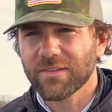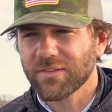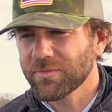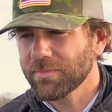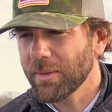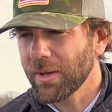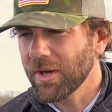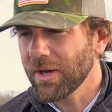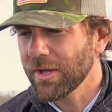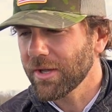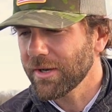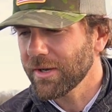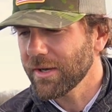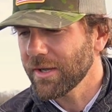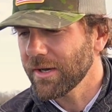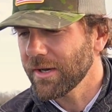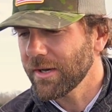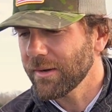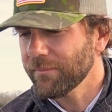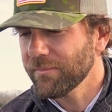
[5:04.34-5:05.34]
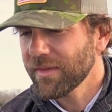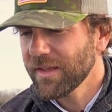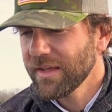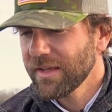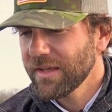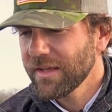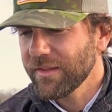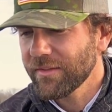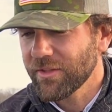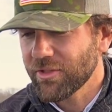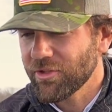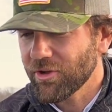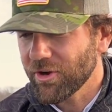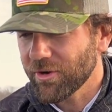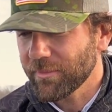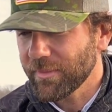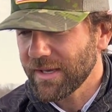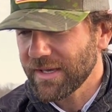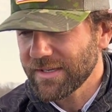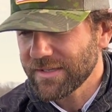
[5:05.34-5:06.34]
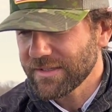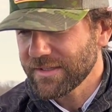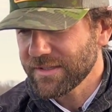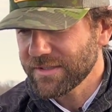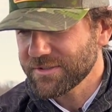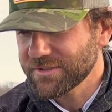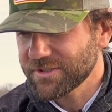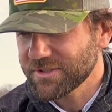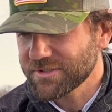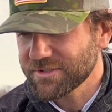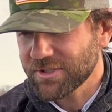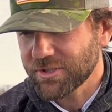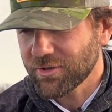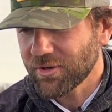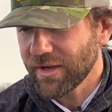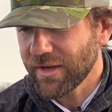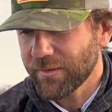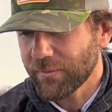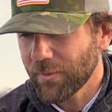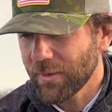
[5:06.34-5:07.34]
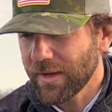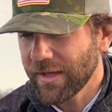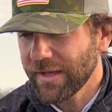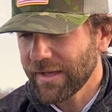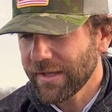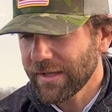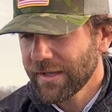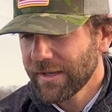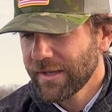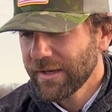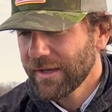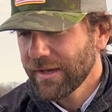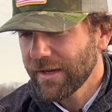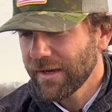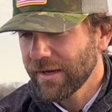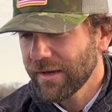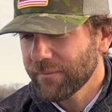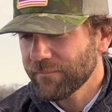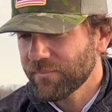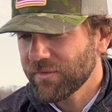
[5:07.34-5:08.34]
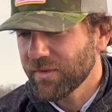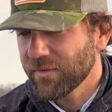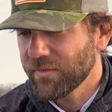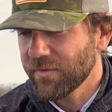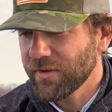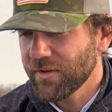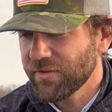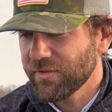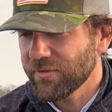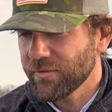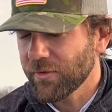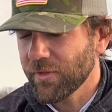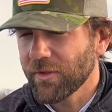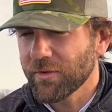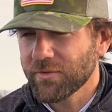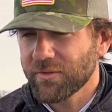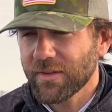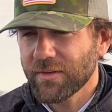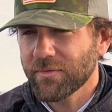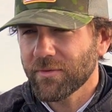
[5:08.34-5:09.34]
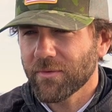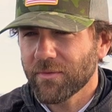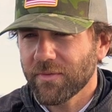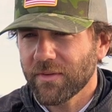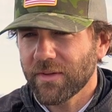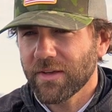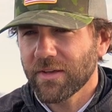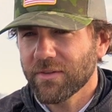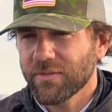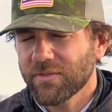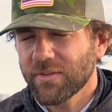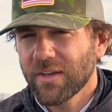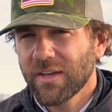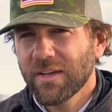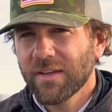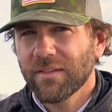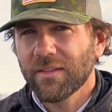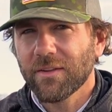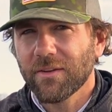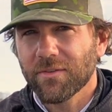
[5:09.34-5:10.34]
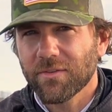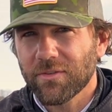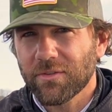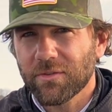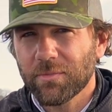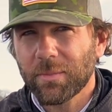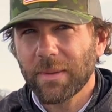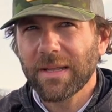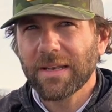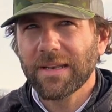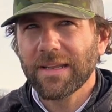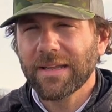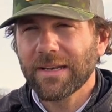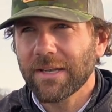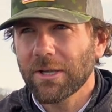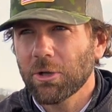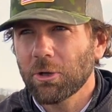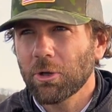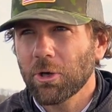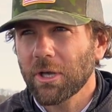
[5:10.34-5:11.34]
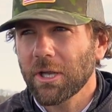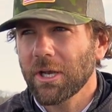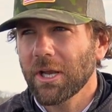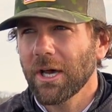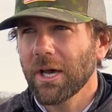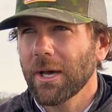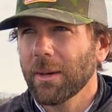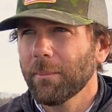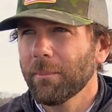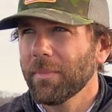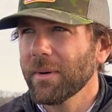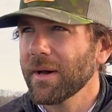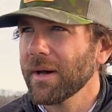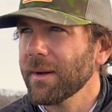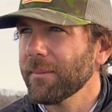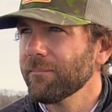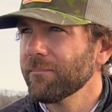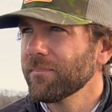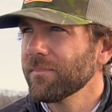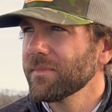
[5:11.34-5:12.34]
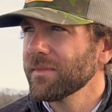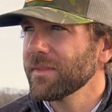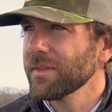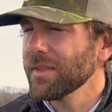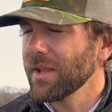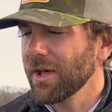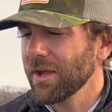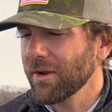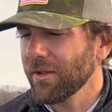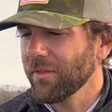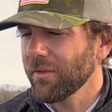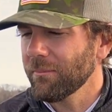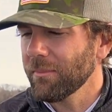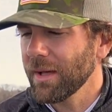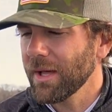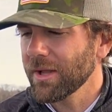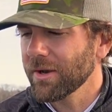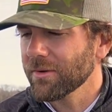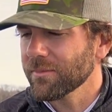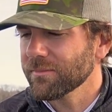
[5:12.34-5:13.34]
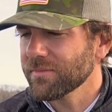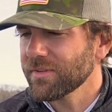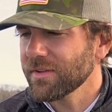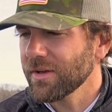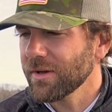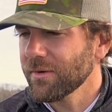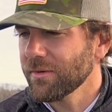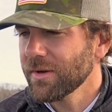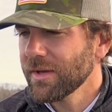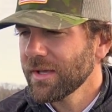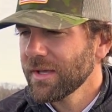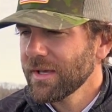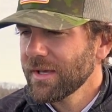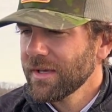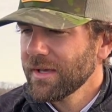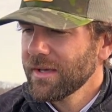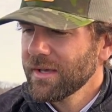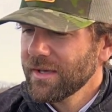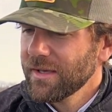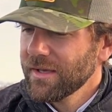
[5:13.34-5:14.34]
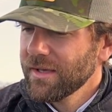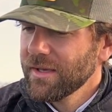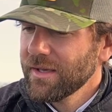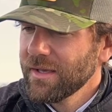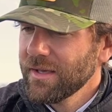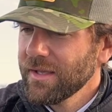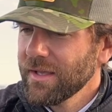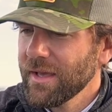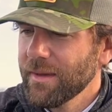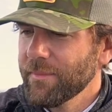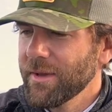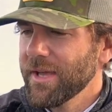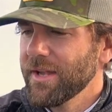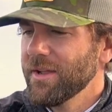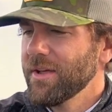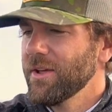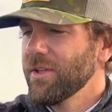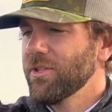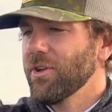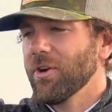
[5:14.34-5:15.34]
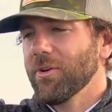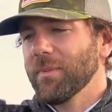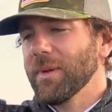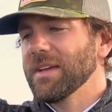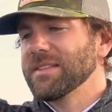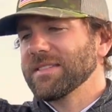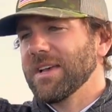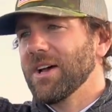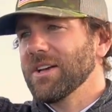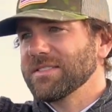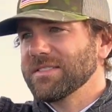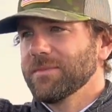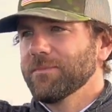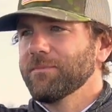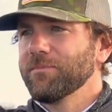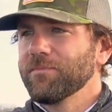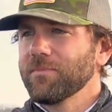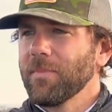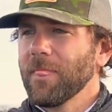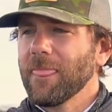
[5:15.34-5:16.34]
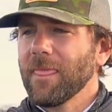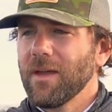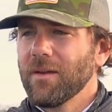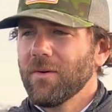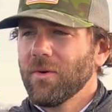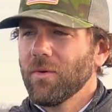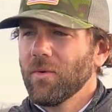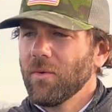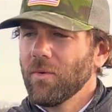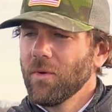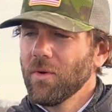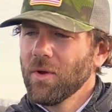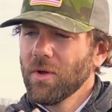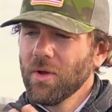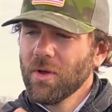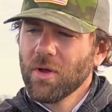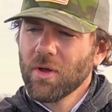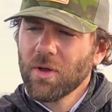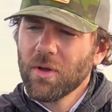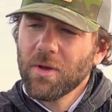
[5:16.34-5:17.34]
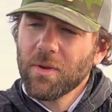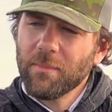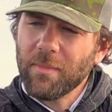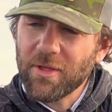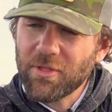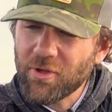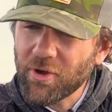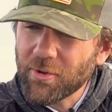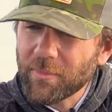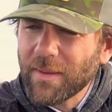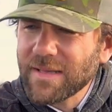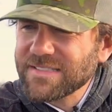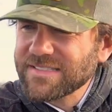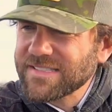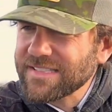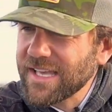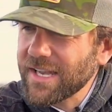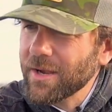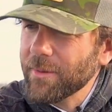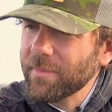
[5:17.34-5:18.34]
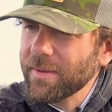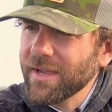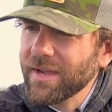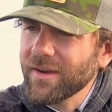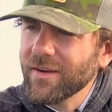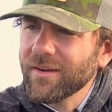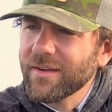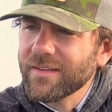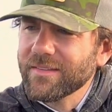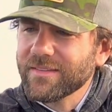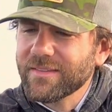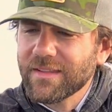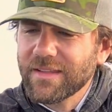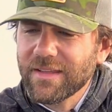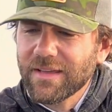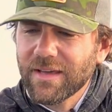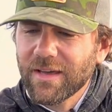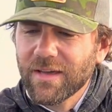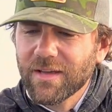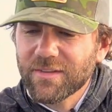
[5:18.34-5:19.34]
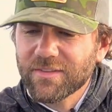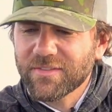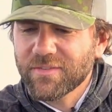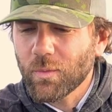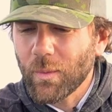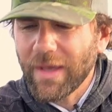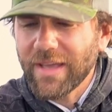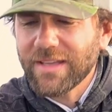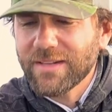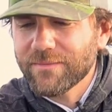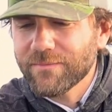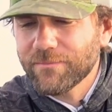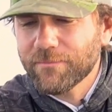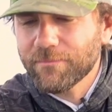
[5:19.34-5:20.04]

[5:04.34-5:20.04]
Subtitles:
spawn. And the jerkbait is just a great way to fish for those different fish that are suspending, looking up, not on the bottom. So yeah, man, jerkbait's awesome. My jerkbait setup here is the Swait